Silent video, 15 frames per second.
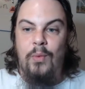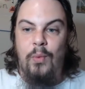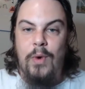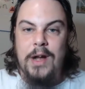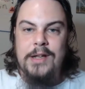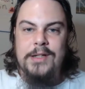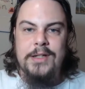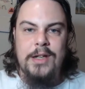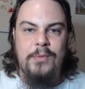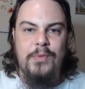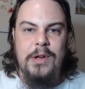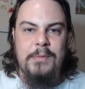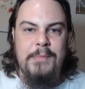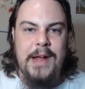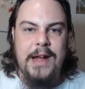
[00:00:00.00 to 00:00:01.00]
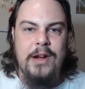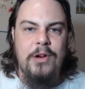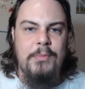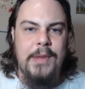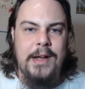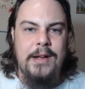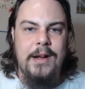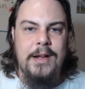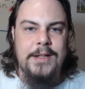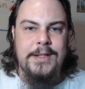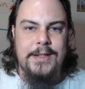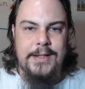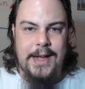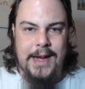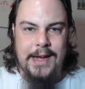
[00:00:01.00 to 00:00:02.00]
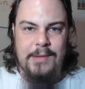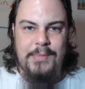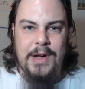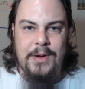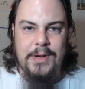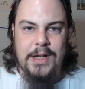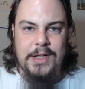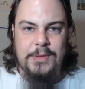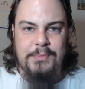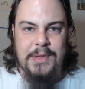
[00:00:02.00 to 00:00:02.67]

what someone may or may not say about us